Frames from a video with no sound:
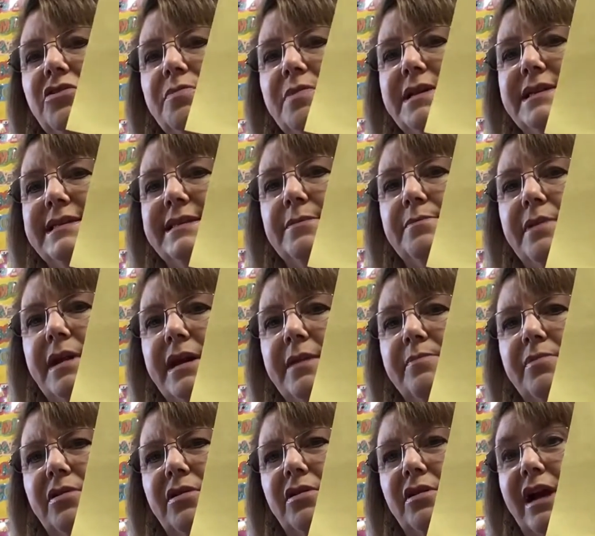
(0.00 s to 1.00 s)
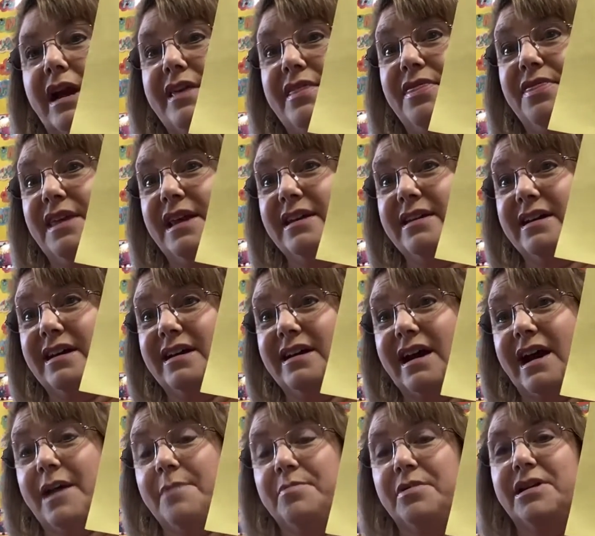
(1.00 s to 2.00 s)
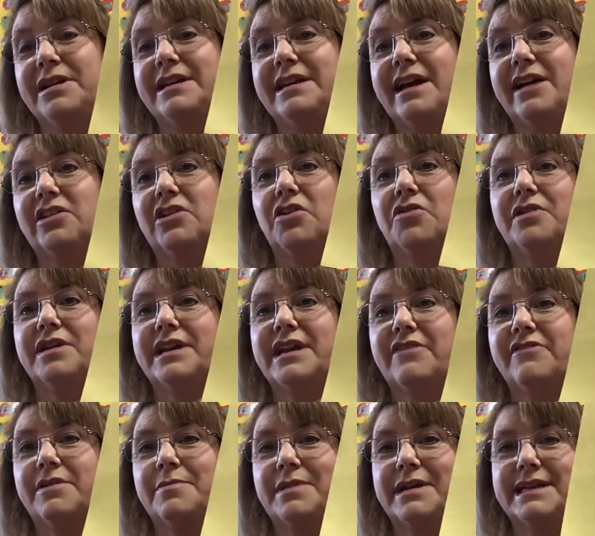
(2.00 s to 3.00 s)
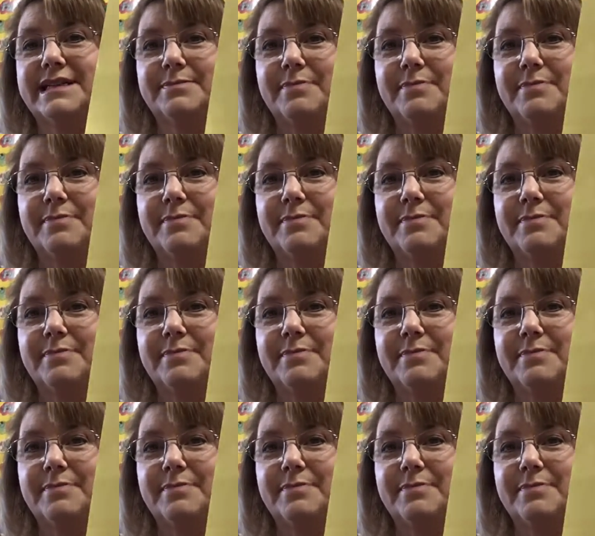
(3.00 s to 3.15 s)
piece of paper. I think I put yellow in everybody's